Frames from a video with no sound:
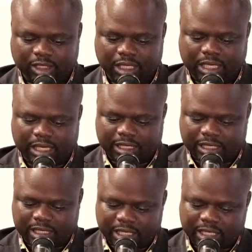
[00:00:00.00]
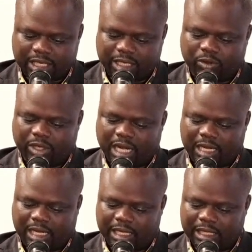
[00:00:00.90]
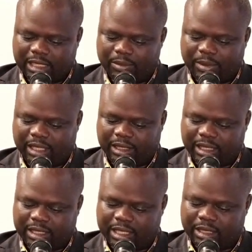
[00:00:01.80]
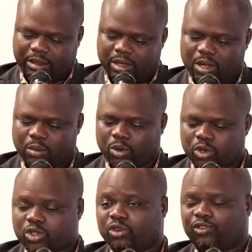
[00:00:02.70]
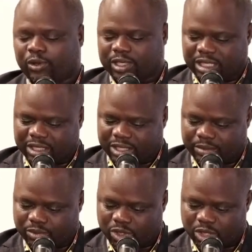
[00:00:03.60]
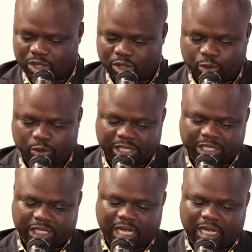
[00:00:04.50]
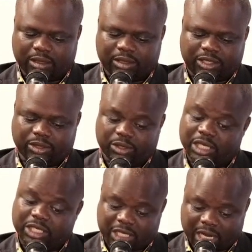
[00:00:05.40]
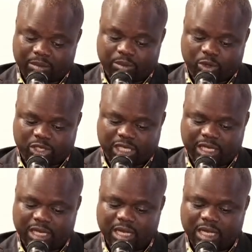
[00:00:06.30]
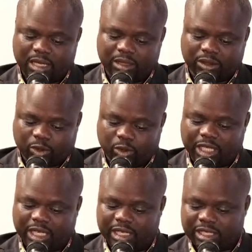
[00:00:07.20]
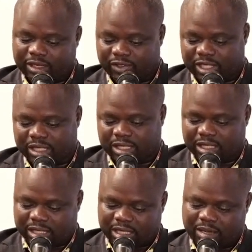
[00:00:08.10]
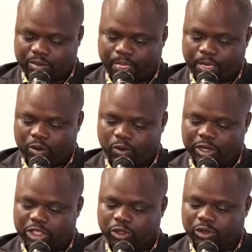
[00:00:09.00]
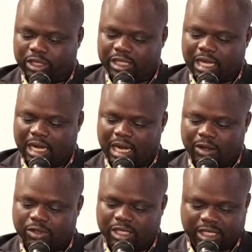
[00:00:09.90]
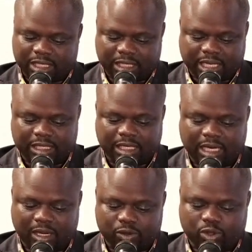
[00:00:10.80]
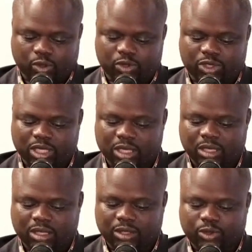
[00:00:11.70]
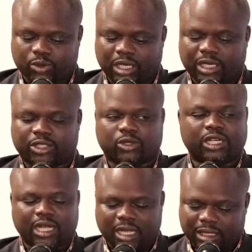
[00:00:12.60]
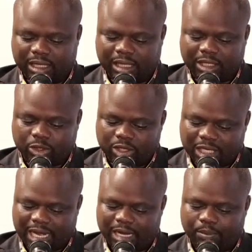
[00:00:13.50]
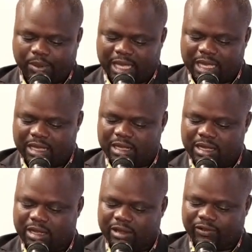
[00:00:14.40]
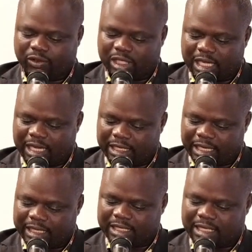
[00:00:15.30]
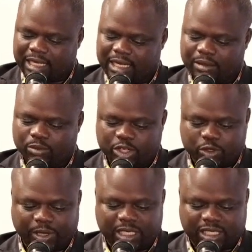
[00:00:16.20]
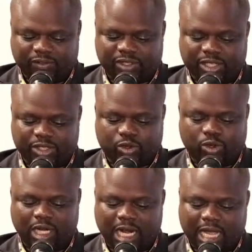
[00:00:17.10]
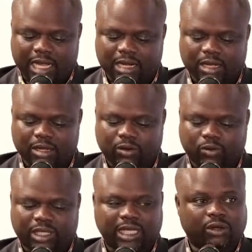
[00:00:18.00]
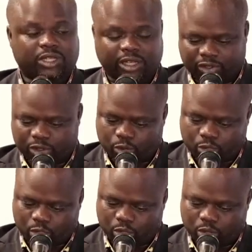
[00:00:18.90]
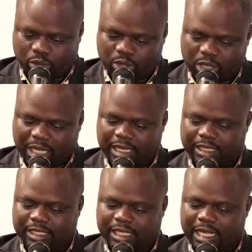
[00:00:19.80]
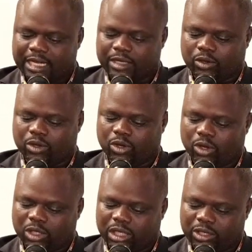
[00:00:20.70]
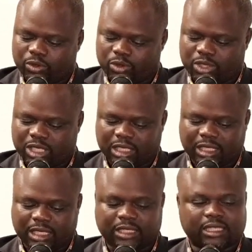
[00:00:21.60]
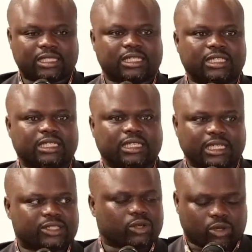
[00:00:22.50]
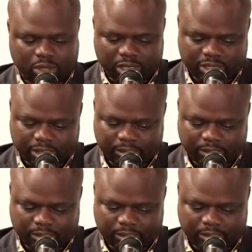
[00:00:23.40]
As the city, we are currently migrating most of our systems to digital, digital mostly through the e-services system, which already allows residents and households to electronic, electronically pay for their rates and municipal services online without having to go and stand on long queues at the city rates halls.